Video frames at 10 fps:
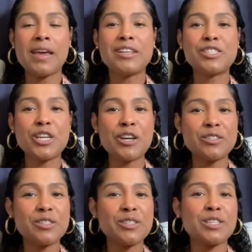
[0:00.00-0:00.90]
Cheers
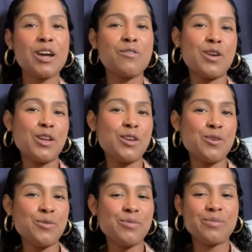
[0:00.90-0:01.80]
to discovering
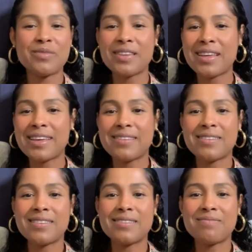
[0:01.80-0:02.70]
you.
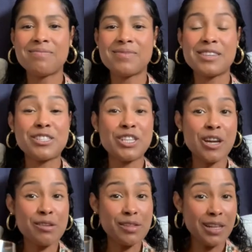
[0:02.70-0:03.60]

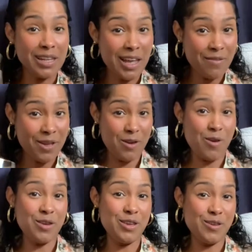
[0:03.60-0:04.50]
Cheers to loving
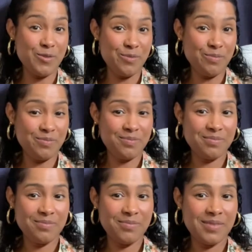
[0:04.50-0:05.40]
on you.
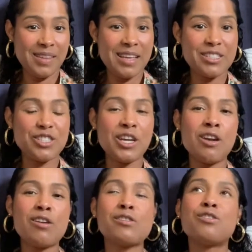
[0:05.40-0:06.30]

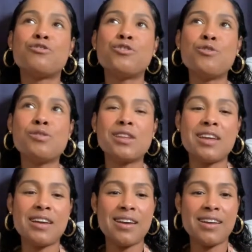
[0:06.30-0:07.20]
Cheers to
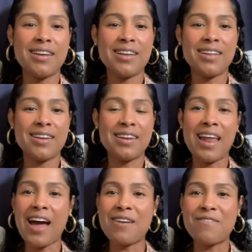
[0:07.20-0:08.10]
choosing
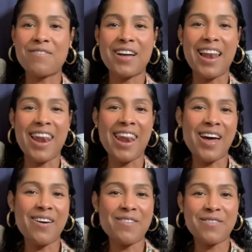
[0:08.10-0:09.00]
life,
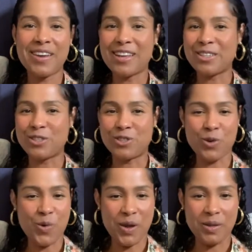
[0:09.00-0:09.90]
love,
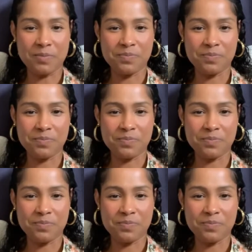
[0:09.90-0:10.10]
joy.